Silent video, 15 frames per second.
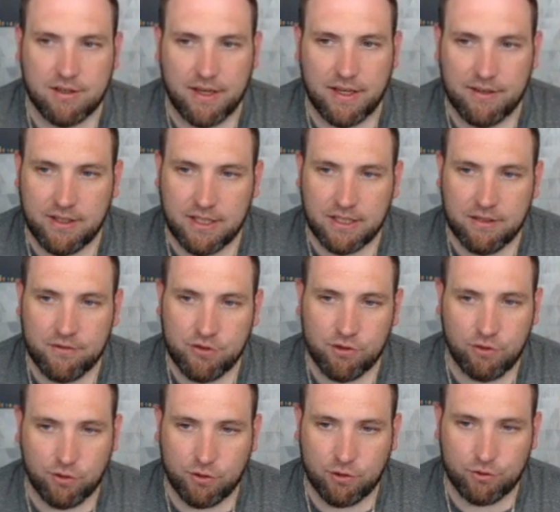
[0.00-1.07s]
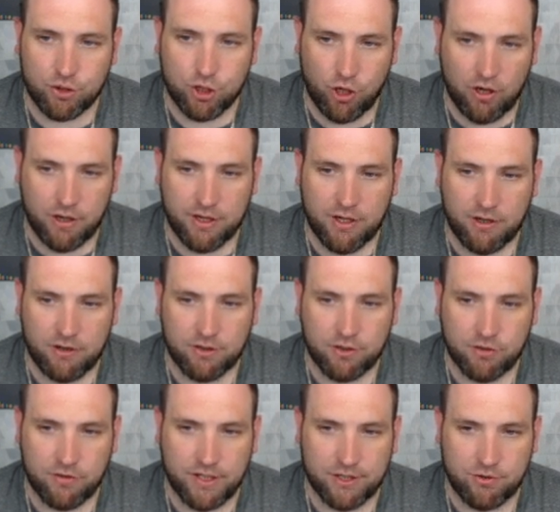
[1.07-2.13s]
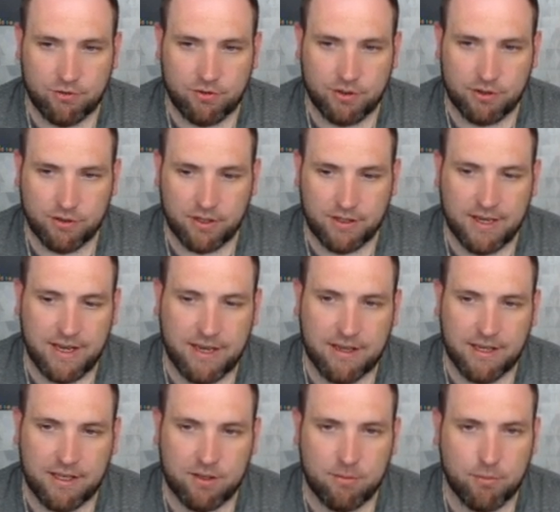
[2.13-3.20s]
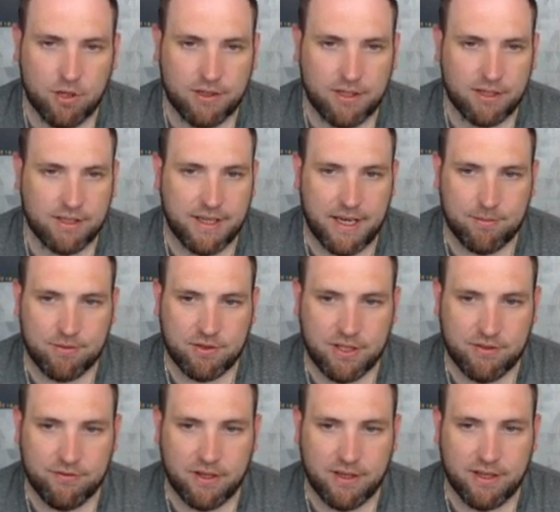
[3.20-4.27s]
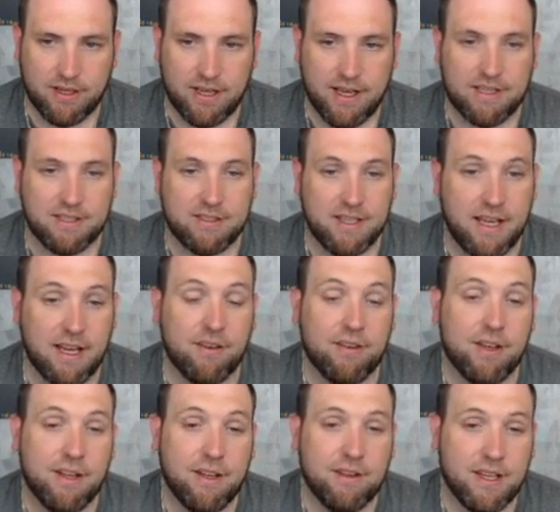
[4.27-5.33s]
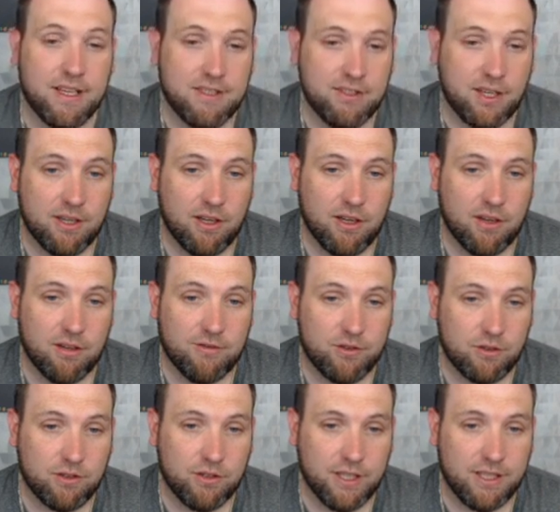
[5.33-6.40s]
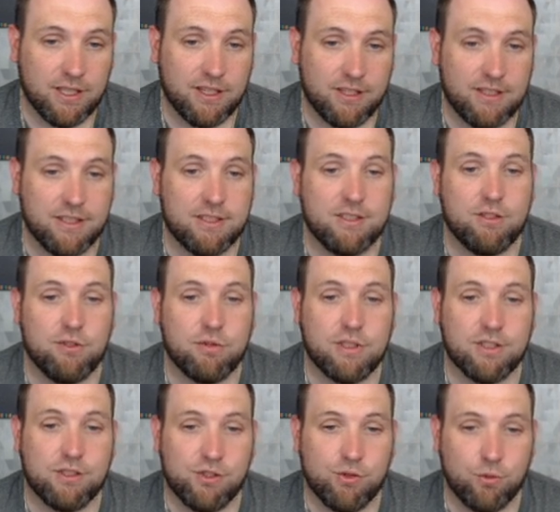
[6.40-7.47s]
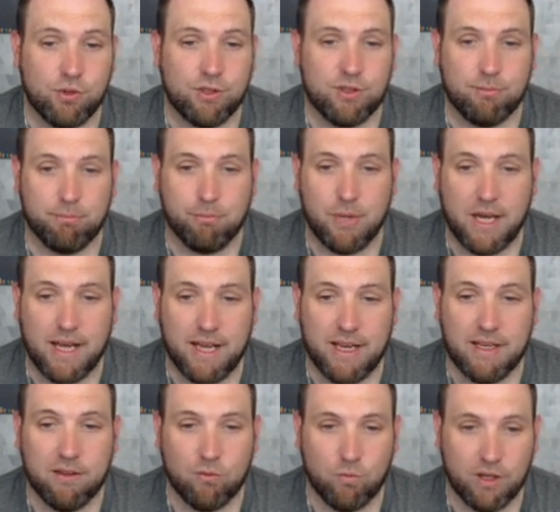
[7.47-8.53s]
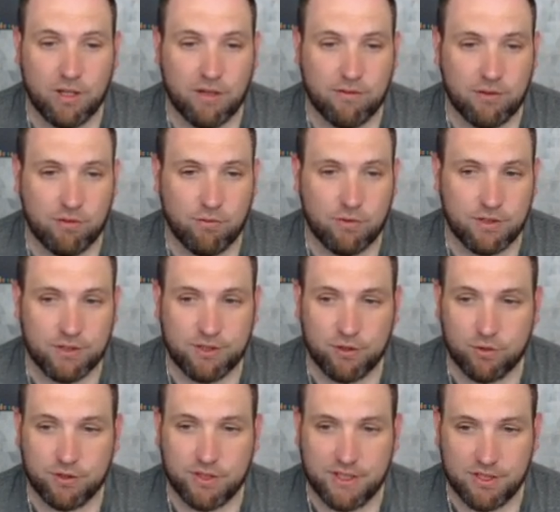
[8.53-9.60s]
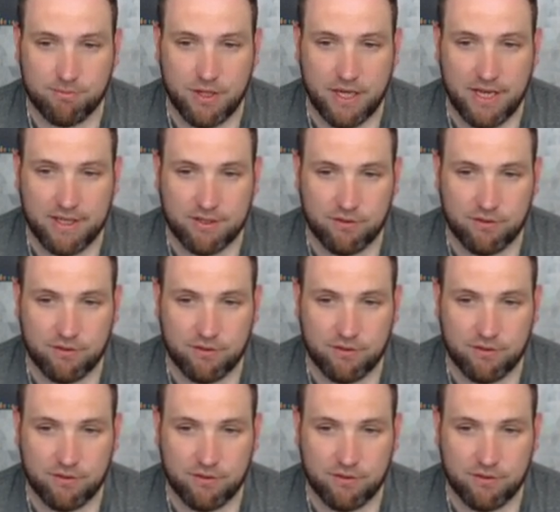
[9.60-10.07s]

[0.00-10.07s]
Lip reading: And then it gives you a little chart here too that you can look at, and the market cap. So that's very nice. Now, that's not all. If you click on this, you can sort by whatever you want to sort these by.